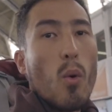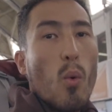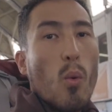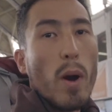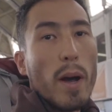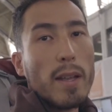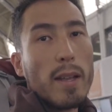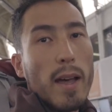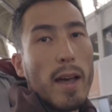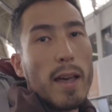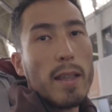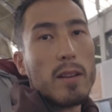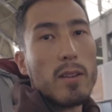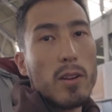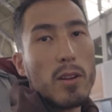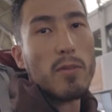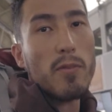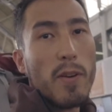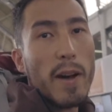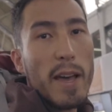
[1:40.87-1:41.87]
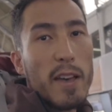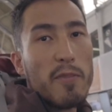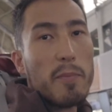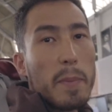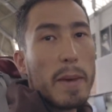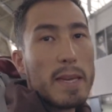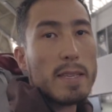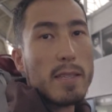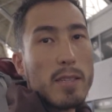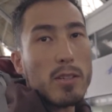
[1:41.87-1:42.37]
105
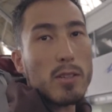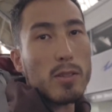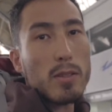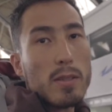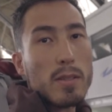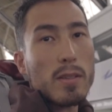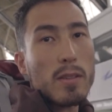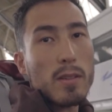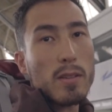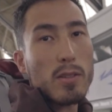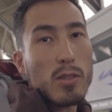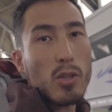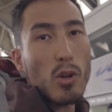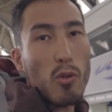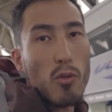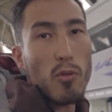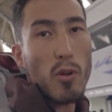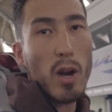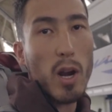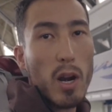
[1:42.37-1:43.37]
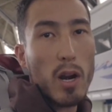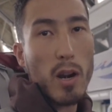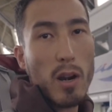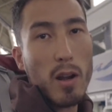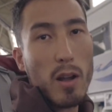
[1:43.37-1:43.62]
pesos so far.